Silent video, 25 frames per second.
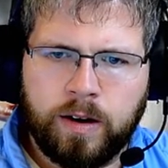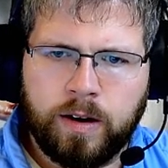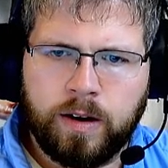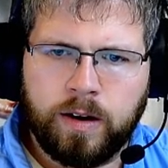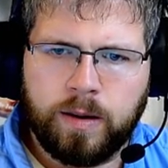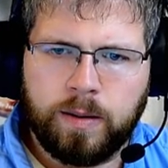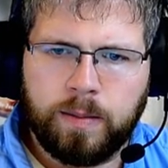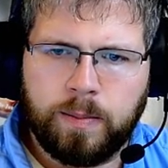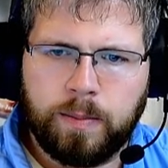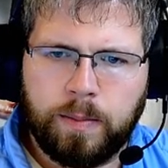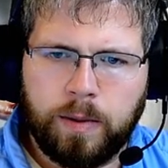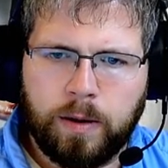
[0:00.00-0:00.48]

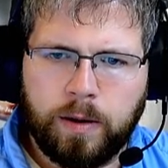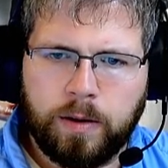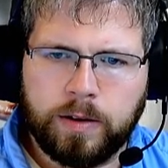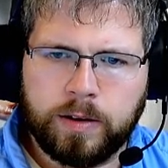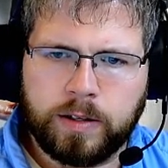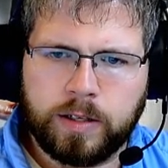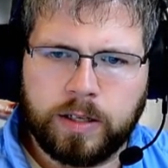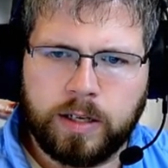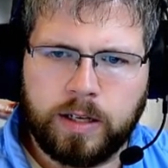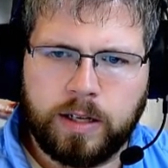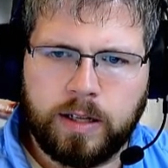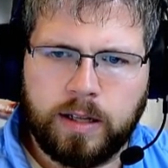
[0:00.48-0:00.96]

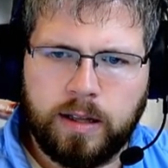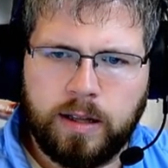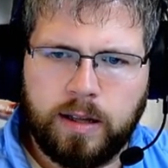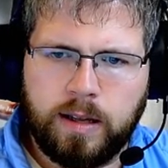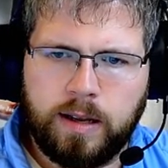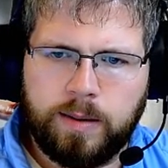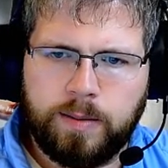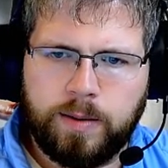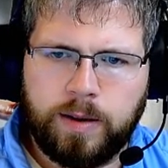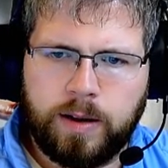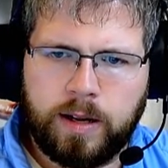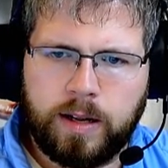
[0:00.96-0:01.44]
person
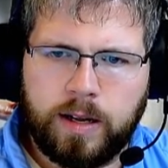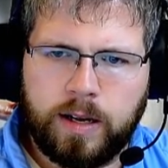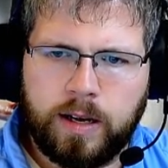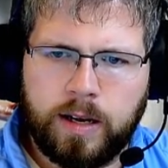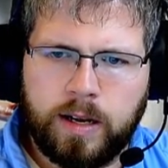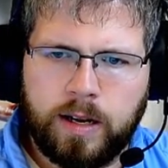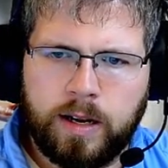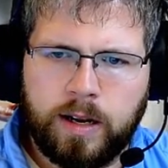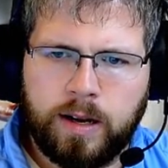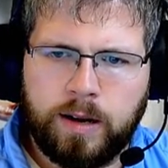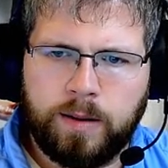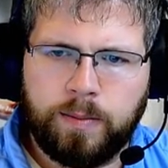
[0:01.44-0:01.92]

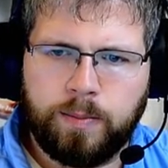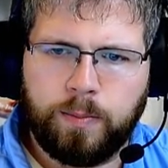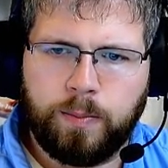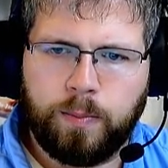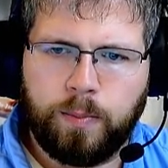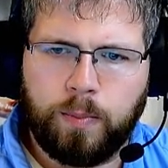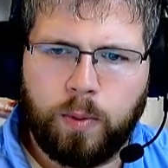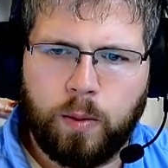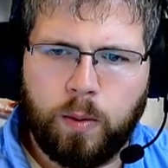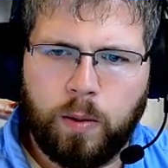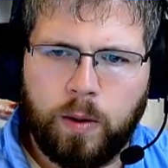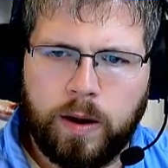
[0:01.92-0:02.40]
limited
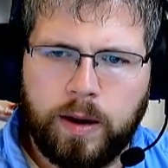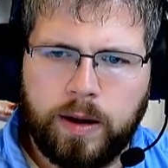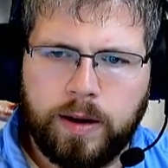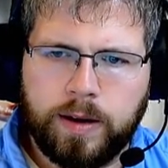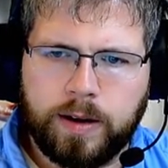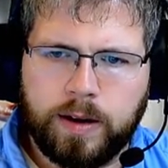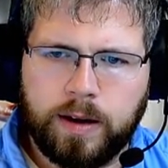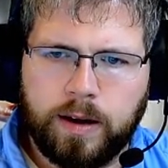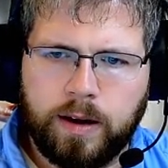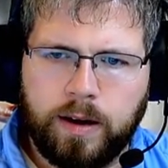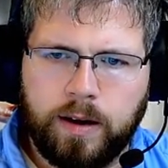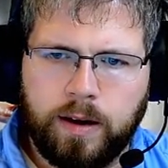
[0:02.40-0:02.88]
point
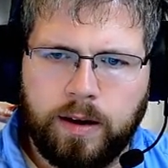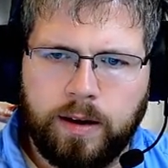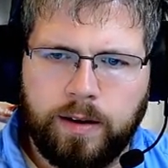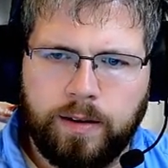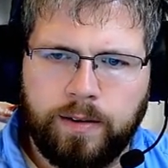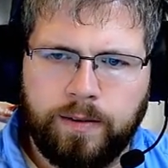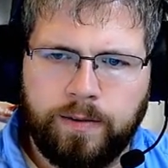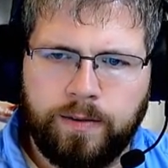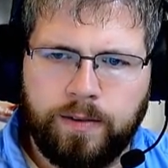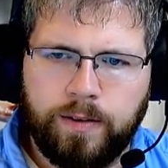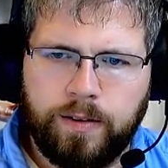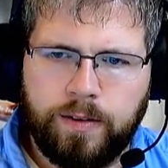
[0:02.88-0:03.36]
of
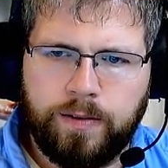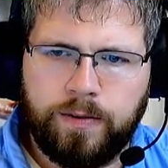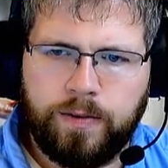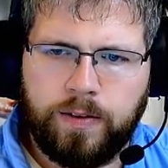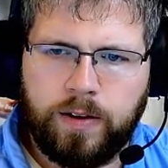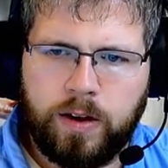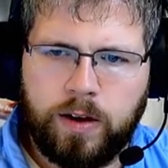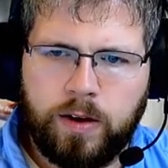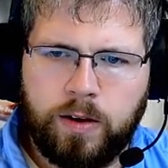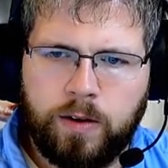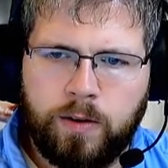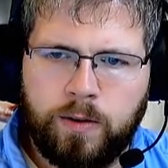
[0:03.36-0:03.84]

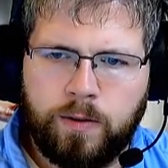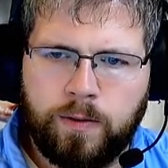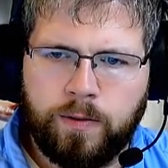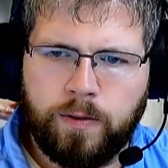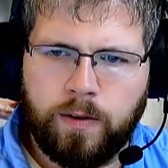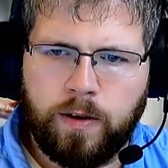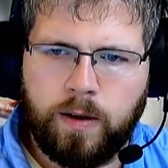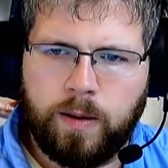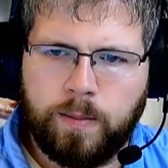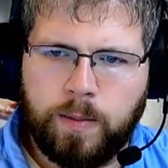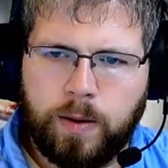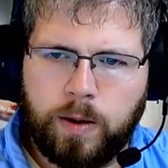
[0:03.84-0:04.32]
view
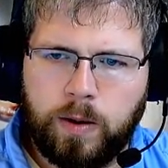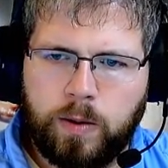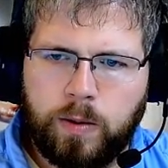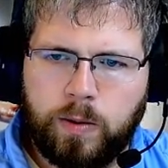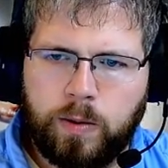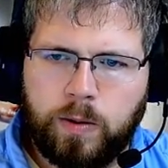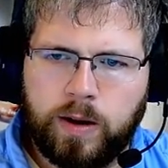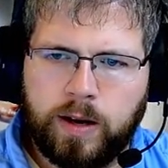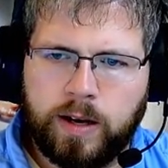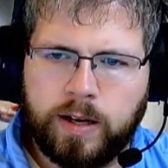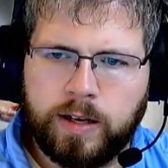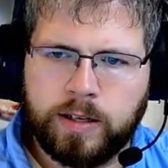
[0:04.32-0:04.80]
from
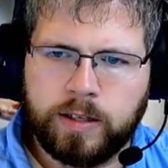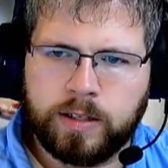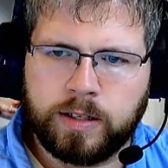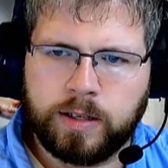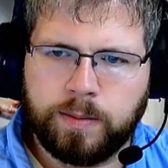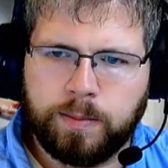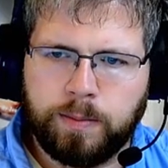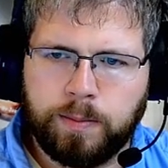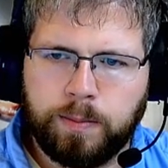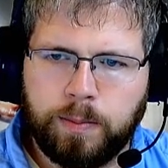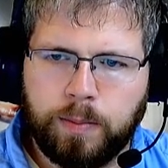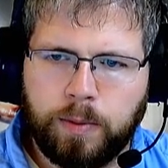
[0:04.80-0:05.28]
Una's
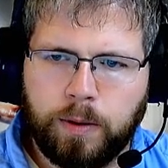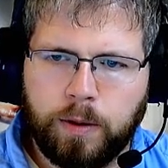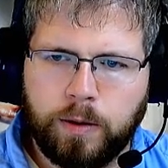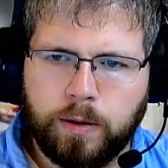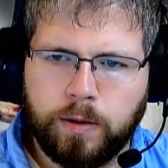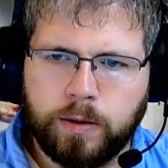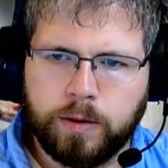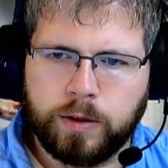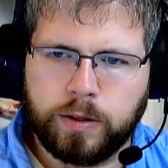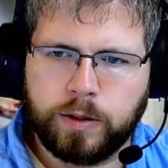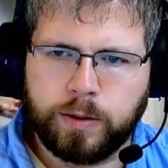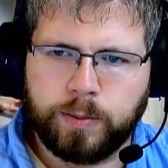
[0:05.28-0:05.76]

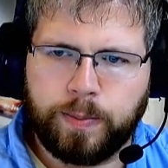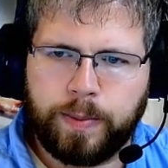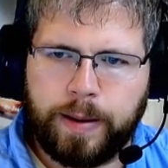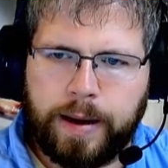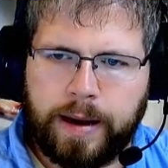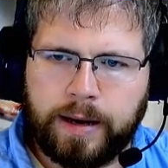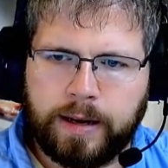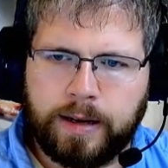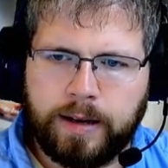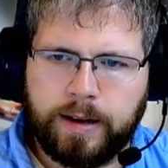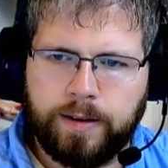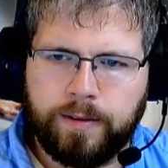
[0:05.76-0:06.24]

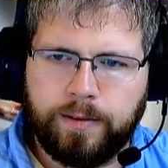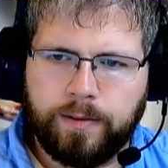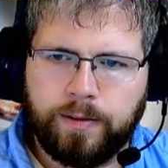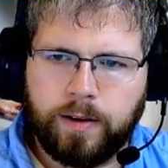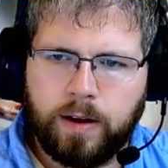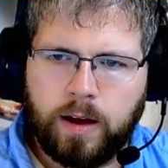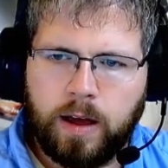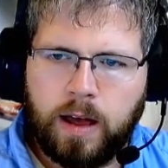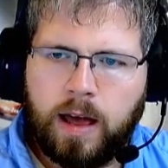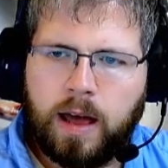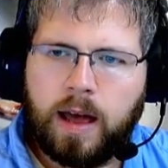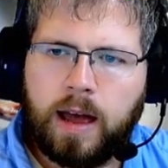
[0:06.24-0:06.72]
perspective.
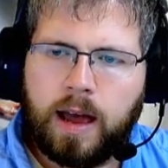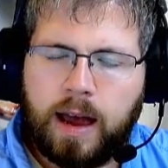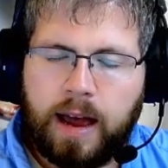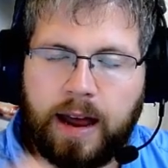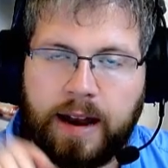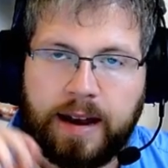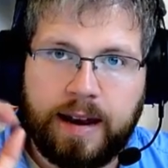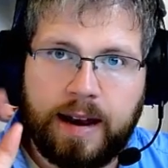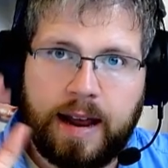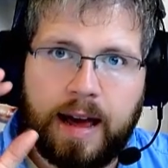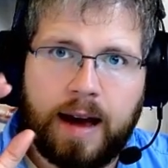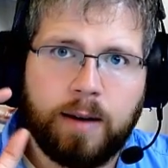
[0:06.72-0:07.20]
And
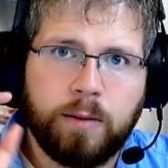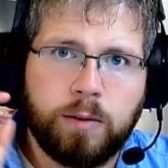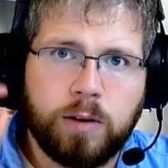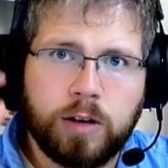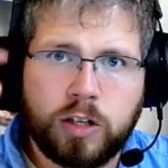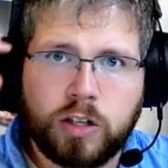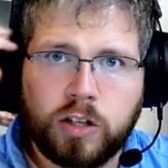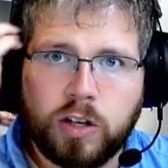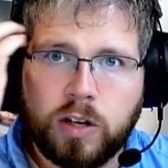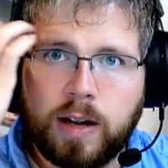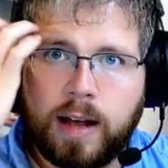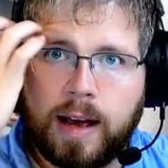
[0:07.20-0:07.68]
now we
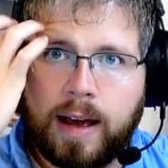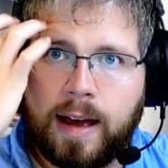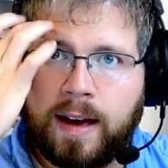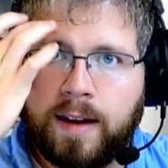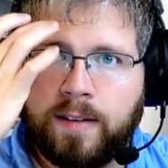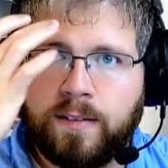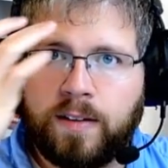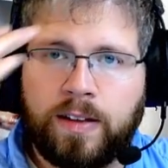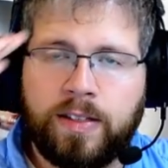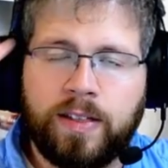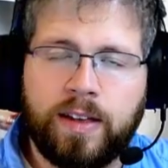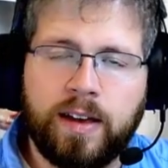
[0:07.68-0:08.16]
should have,
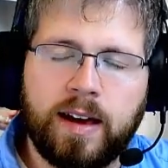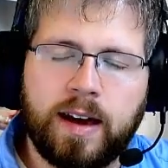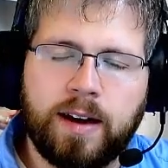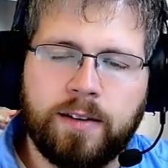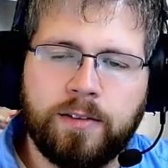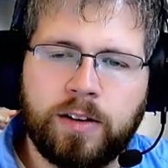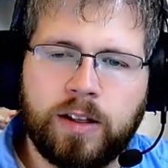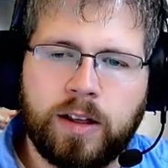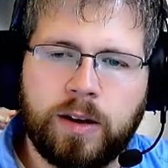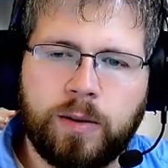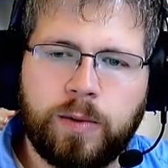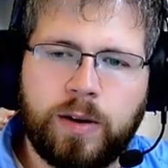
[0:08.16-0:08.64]
I think,
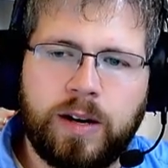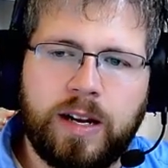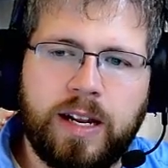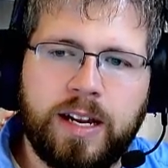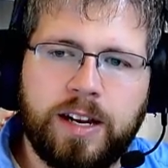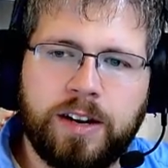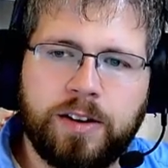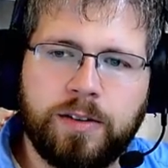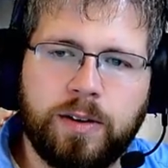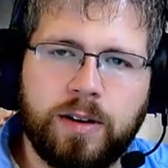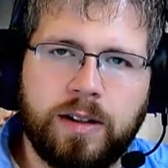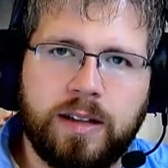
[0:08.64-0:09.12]
everything we need
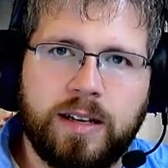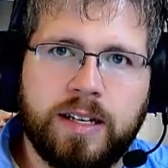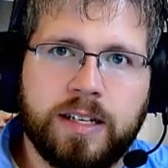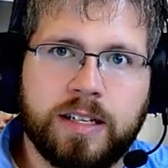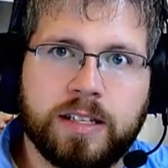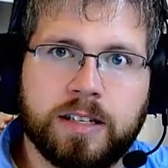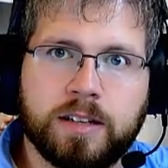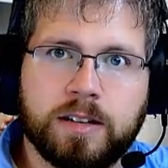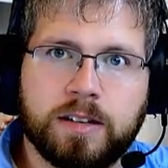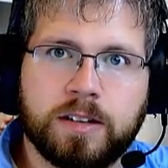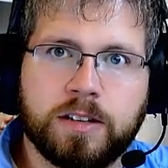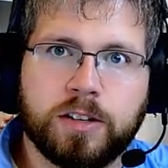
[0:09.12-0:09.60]
to at
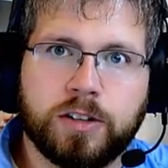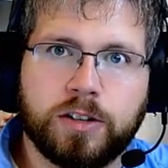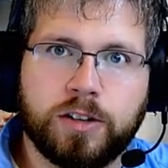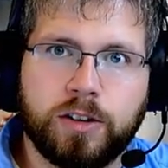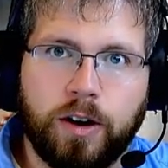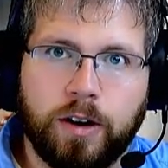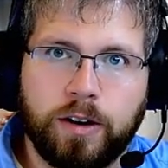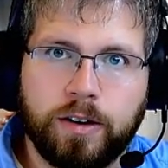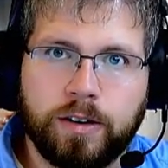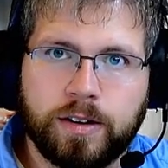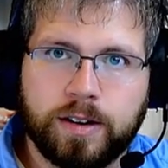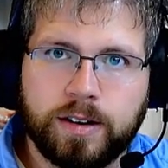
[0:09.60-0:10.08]
least
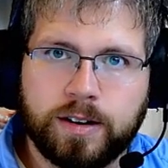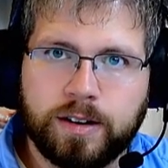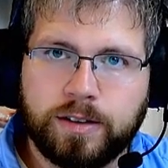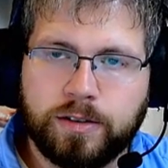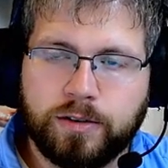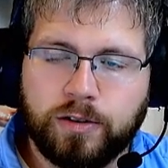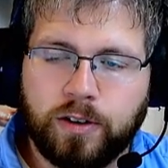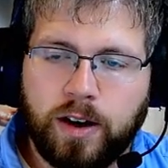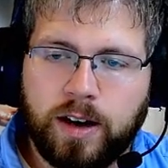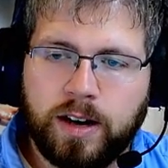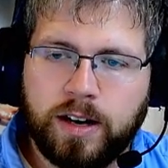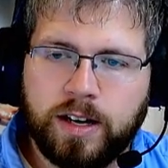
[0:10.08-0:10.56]
start
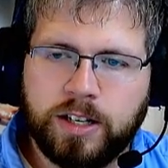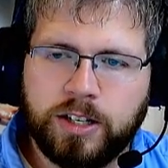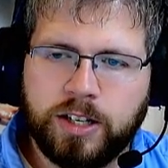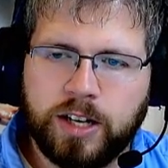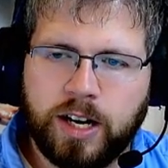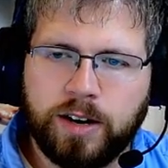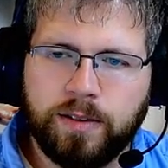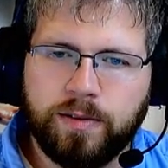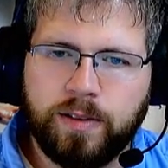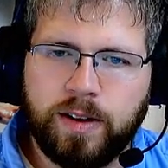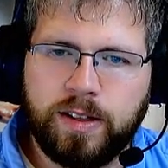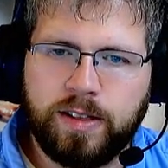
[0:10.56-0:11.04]
trying to
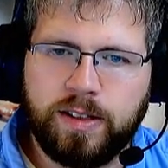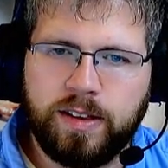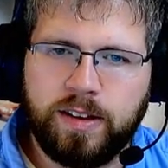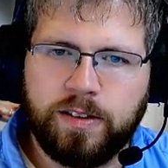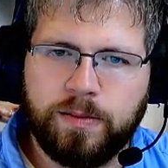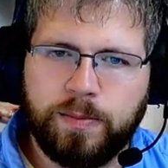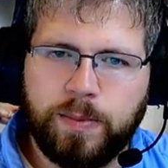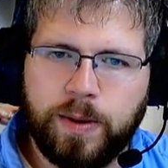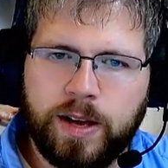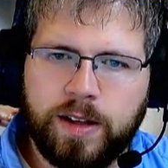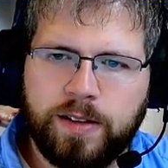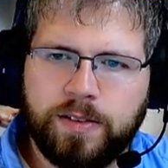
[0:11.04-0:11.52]
generate these
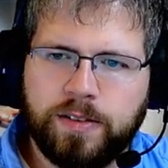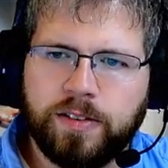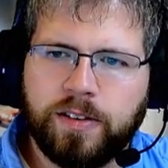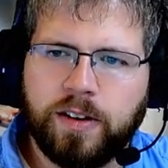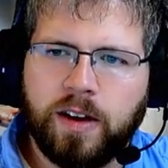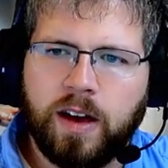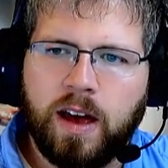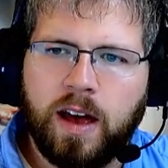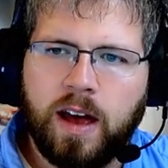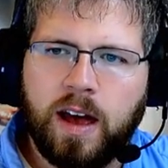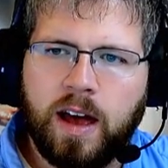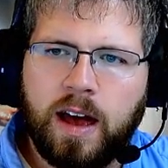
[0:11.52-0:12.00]
beats.
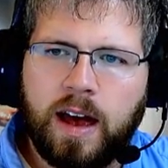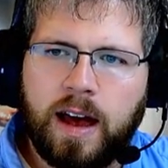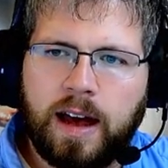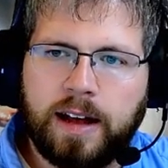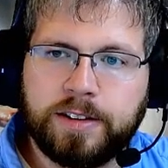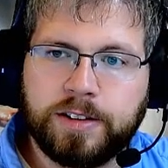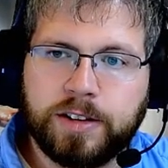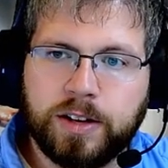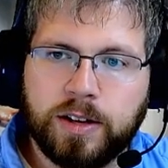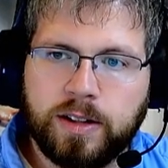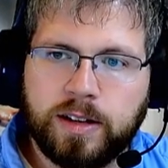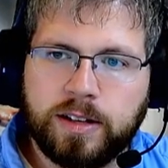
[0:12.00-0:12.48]
And
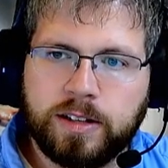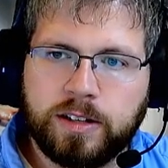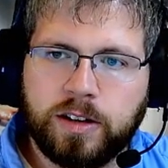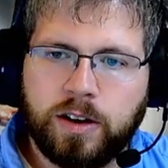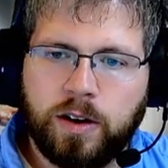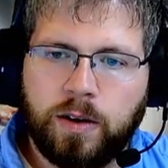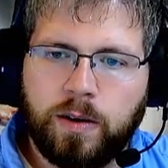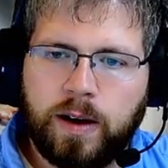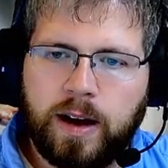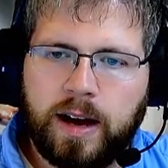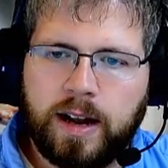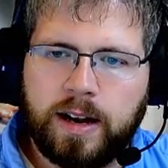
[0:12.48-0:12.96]
so let's go
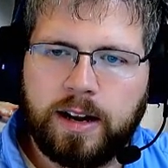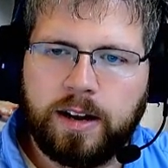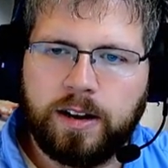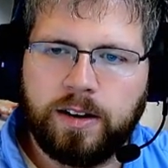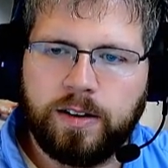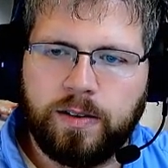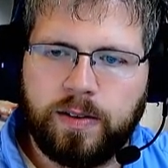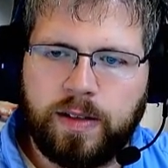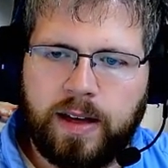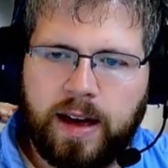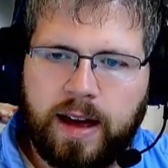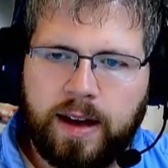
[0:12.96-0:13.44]
ahead and do
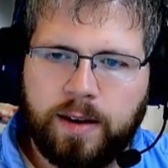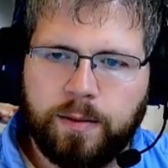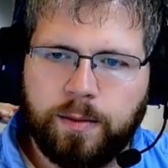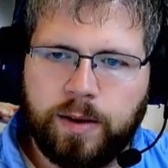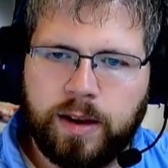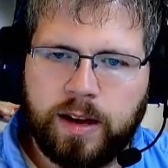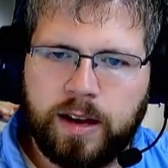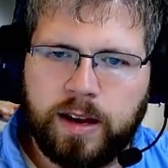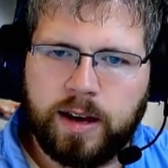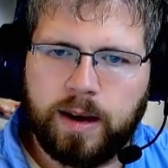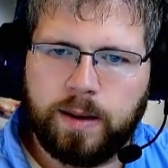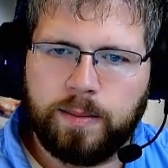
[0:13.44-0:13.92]
that. We
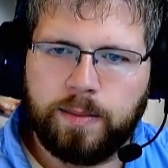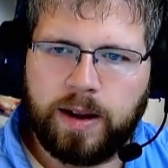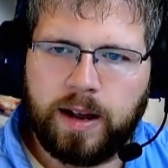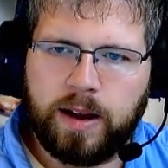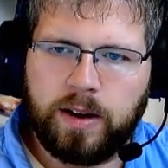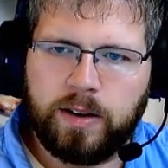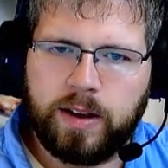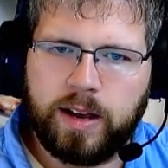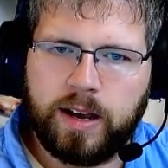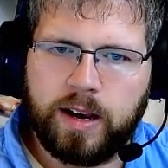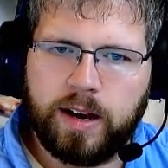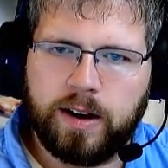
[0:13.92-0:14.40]
can come down
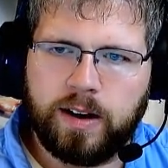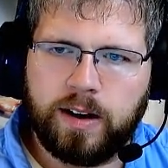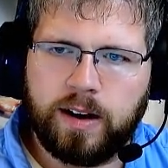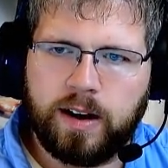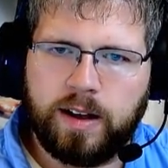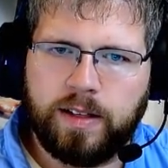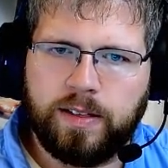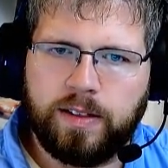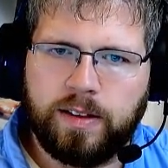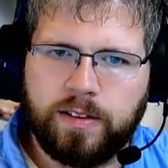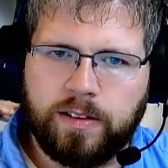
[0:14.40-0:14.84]
here, and this is